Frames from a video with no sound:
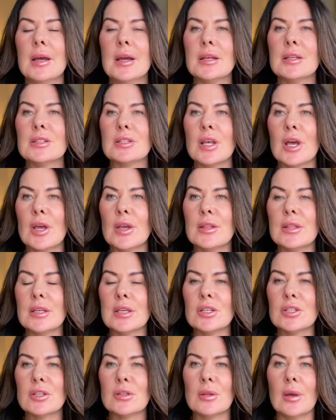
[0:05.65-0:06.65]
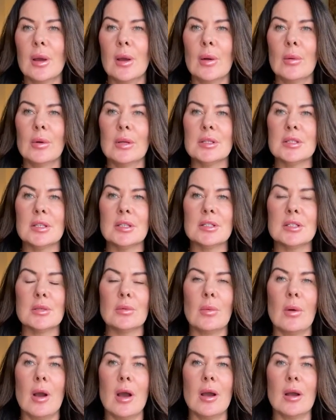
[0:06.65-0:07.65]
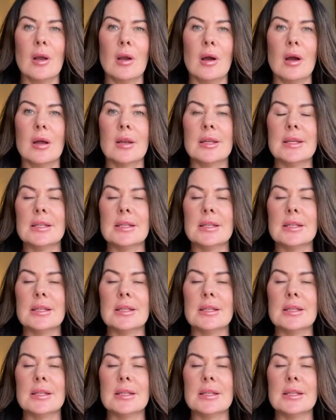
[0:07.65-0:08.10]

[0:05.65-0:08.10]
So the issue that I wanted to work on